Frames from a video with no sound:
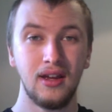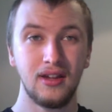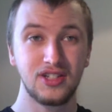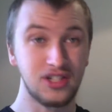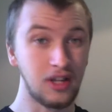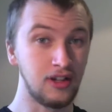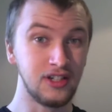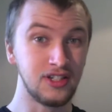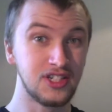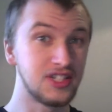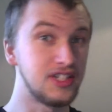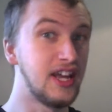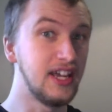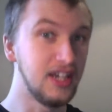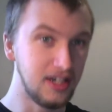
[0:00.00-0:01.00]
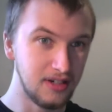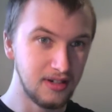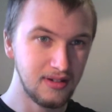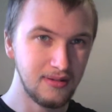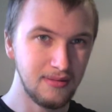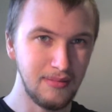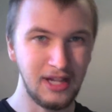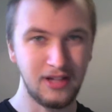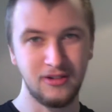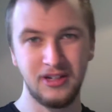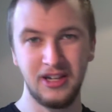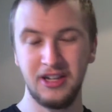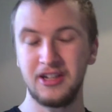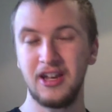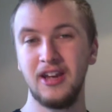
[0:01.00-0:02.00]
Solid Snake Metal
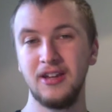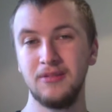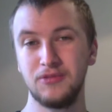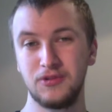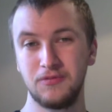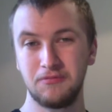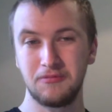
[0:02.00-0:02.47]
Gear games.